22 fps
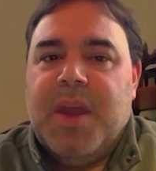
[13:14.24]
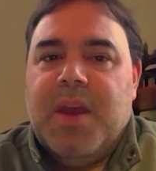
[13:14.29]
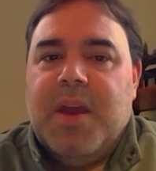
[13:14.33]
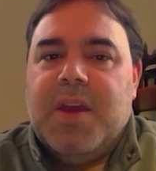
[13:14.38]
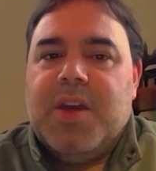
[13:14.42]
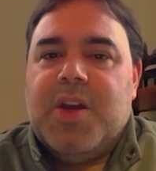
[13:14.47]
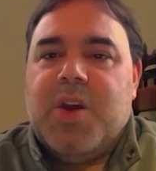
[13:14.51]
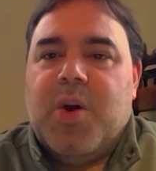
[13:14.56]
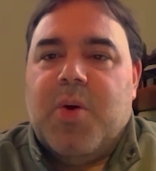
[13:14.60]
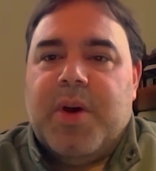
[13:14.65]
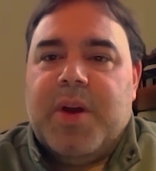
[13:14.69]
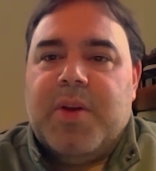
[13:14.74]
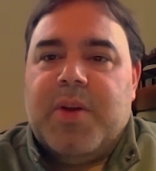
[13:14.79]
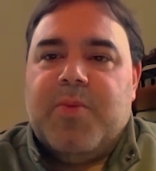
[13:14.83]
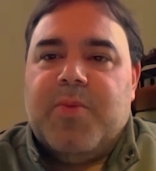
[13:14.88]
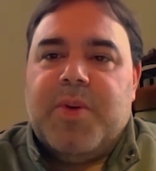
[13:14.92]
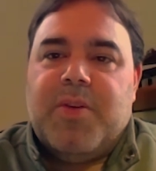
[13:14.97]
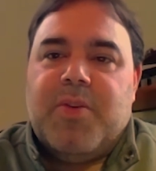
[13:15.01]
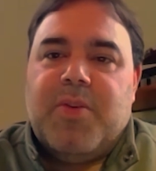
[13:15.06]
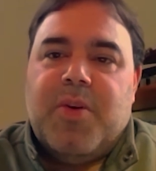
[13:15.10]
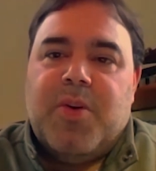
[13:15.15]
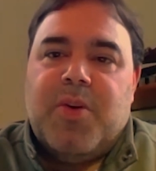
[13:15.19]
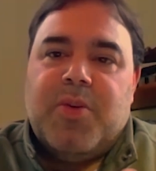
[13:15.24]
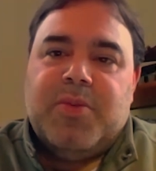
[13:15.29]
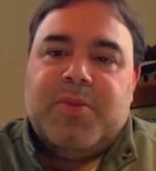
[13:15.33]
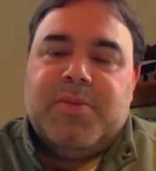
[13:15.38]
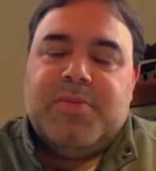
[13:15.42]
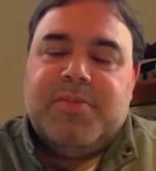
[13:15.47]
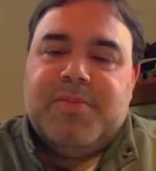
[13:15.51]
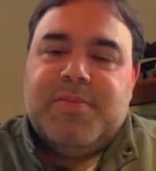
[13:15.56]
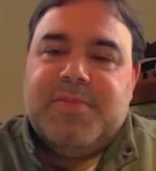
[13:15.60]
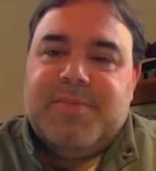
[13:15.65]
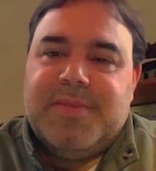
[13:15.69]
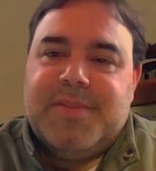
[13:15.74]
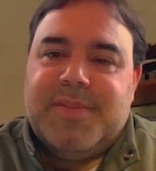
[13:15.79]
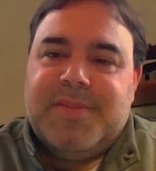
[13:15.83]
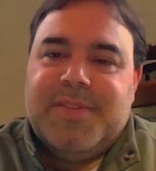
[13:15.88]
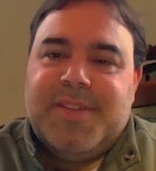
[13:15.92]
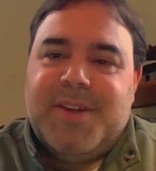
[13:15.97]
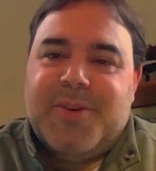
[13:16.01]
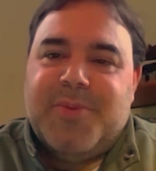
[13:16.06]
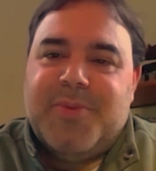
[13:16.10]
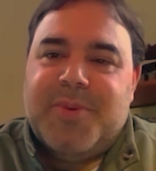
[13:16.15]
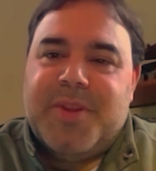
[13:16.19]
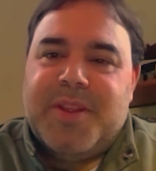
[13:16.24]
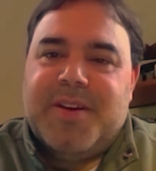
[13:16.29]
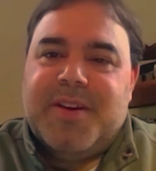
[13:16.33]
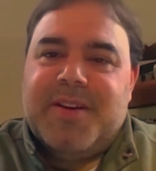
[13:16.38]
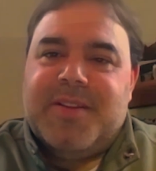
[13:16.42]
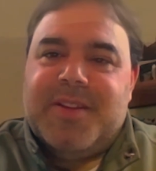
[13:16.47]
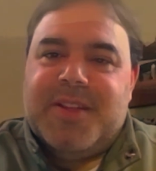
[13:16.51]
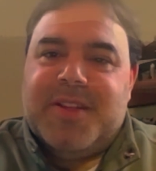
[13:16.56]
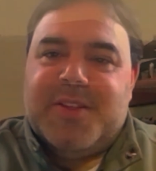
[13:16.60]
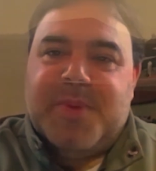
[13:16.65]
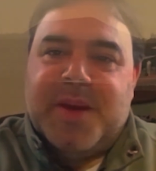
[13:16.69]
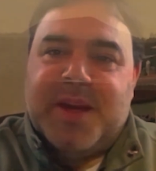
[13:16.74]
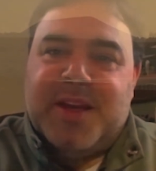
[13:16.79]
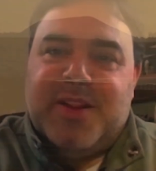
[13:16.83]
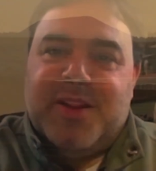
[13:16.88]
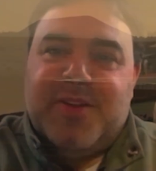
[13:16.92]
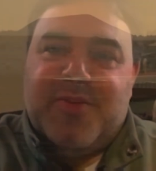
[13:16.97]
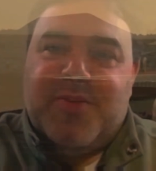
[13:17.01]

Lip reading: go in with our own with the speculative